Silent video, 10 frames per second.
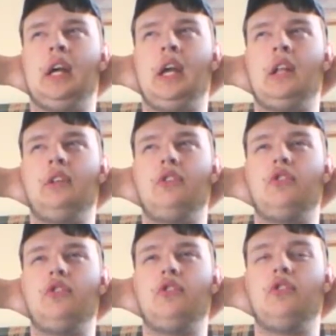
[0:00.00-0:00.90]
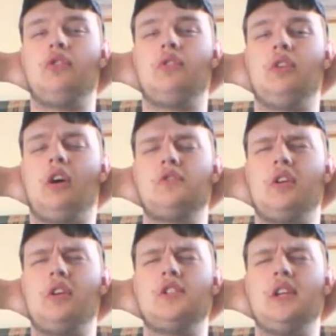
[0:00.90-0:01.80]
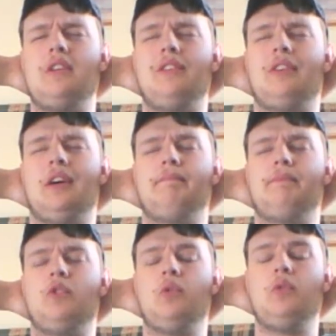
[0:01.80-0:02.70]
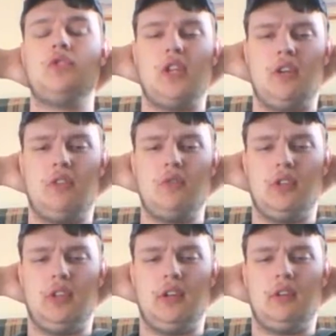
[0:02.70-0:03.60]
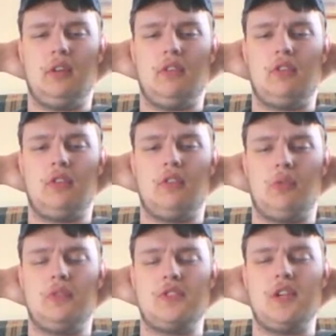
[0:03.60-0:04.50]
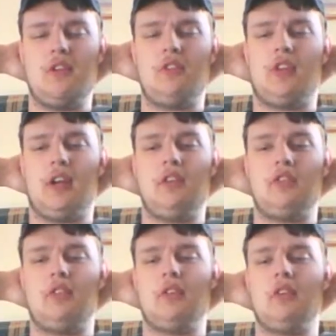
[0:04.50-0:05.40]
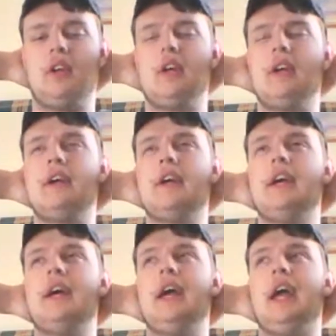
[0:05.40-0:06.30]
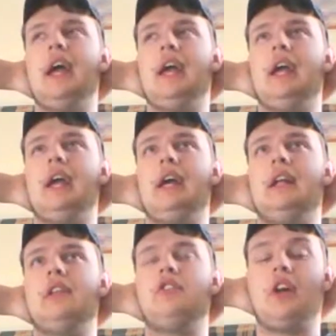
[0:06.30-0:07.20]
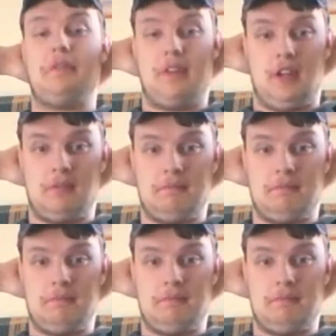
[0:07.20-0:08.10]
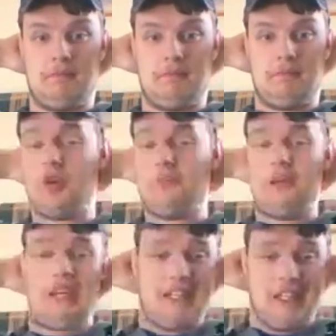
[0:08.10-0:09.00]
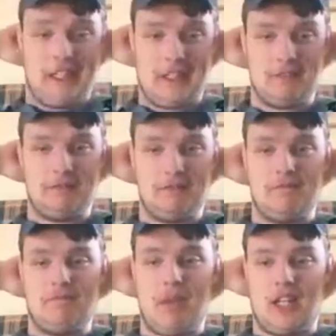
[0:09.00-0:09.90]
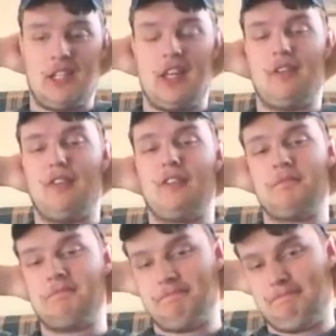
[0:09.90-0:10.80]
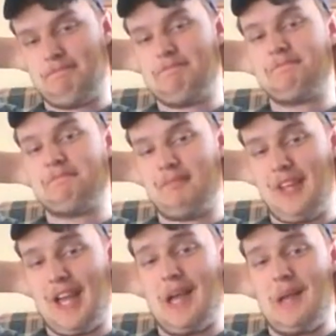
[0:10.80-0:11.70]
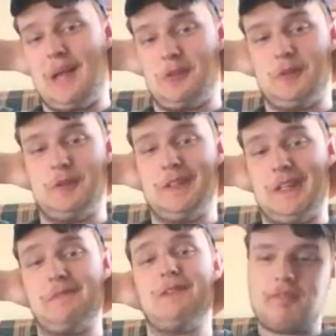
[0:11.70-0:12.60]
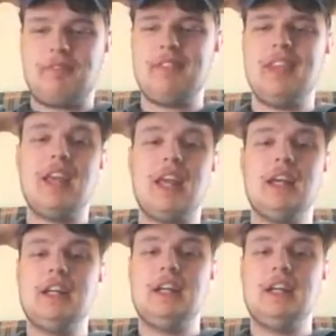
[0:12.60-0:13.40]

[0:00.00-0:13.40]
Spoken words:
and not shredded cheese, Swiss cheese, usually Swiss cheese sliced, and stuffing, all in a pan together, baked in the oven. Absolutely unbelievable.